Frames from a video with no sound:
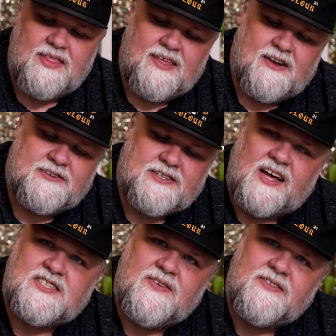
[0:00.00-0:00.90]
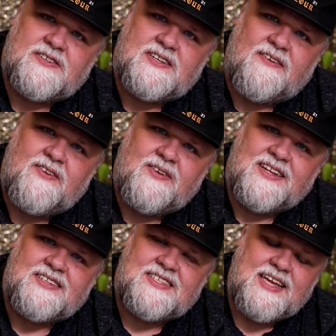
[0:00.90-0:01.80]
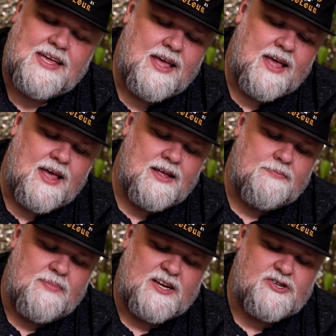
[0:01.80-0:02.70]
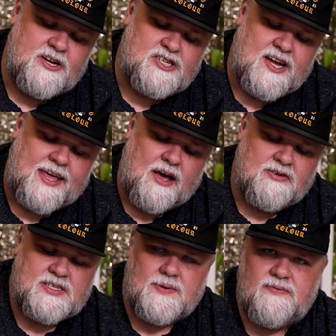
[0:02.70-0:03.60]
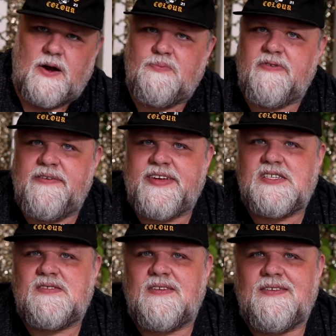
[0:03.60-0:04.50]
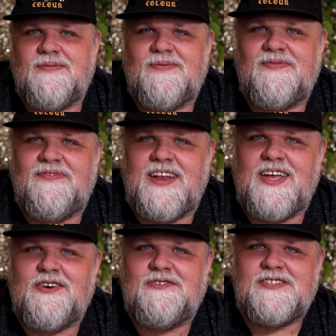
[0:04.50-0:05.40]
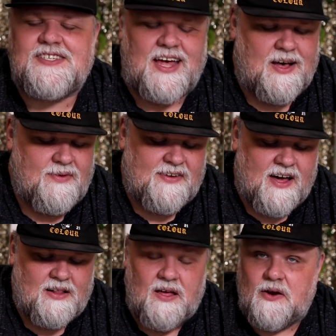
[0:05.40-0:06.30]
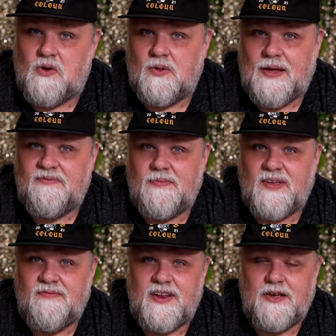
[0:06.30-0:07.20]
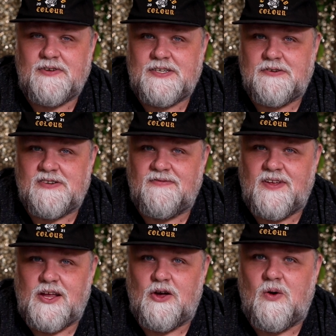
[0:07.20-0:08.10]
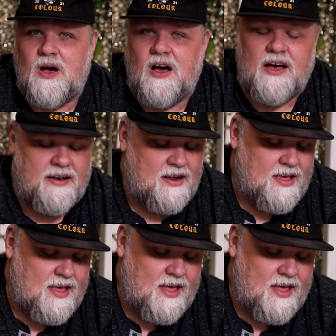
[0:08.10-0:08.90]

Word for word: there's lots of other stuff you can see. Make sure you check out some of our previous videos. We've got a lot of cool amphibian videos. Here's a video on